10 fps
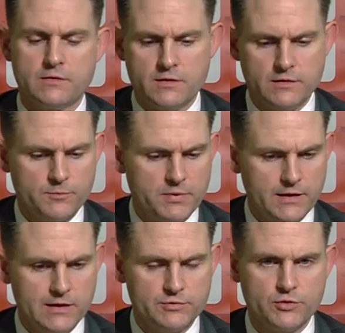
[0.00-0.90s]
not being
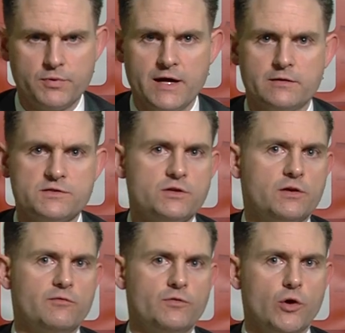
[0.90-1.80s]
able to practice, not
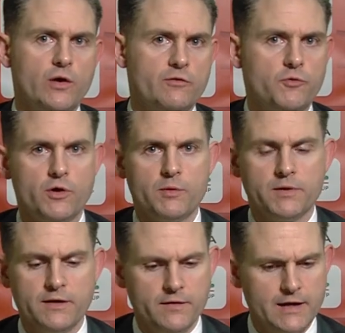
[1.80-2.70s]
even knowing if we're going to
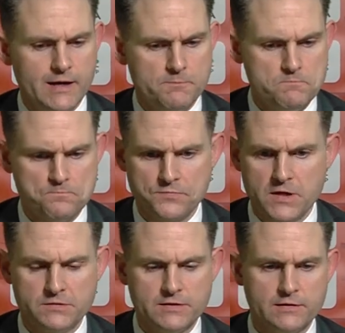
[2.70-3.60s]
play the game
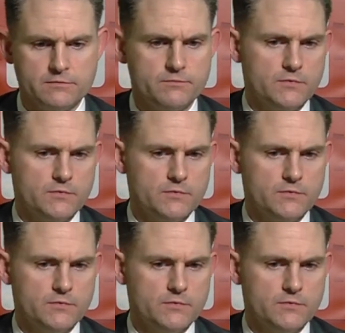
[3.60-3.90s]
until